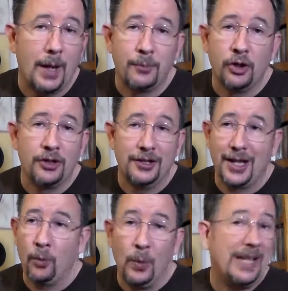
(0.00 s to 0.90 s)
Upchurch is
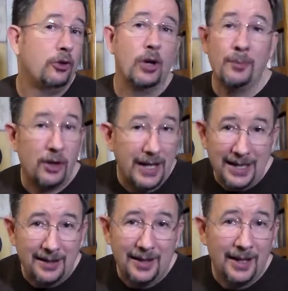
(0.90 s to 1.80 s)
a weak drummer
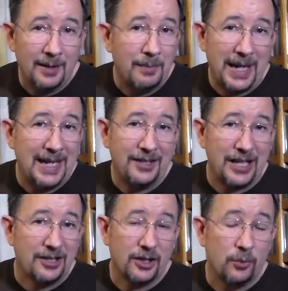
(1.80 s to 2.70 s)
by any
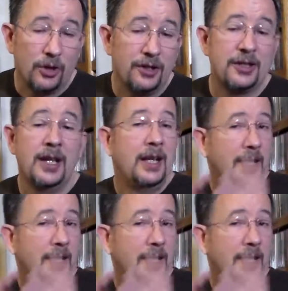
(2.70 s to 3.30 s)
sense of the words.